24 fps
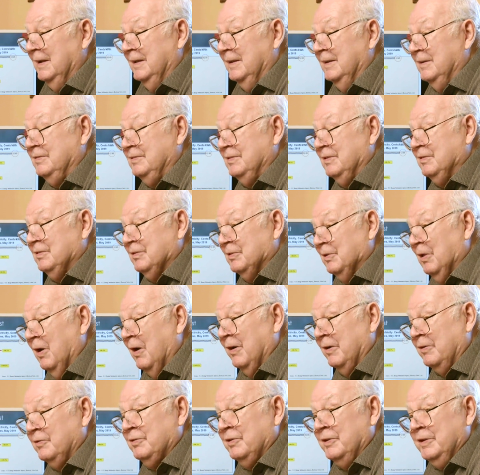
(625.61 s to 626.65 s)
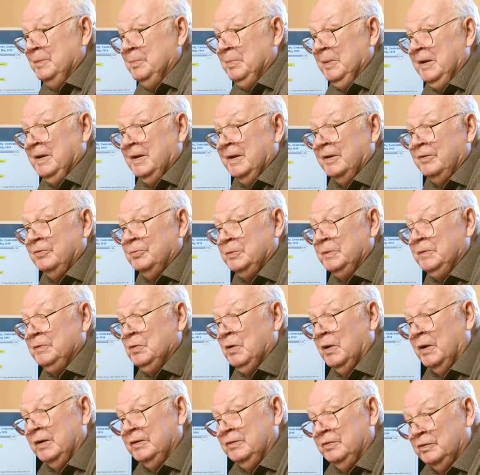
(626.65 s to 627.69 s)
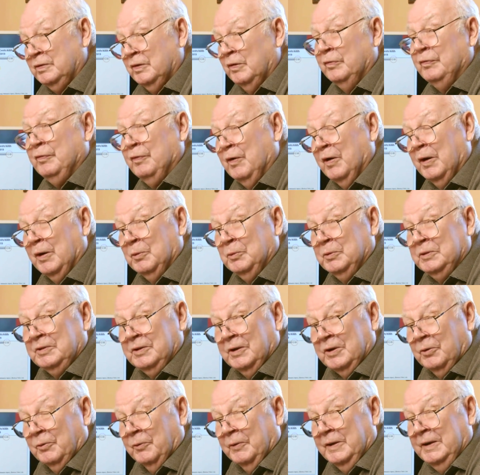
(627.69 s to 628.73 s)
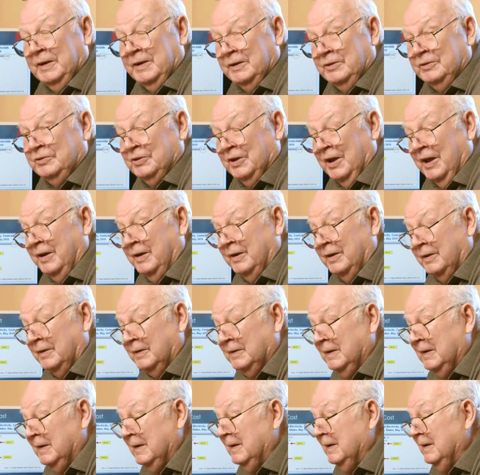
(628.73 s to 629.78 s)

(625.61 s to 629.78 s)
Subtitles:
This is largely because we've gone so far with the green agenda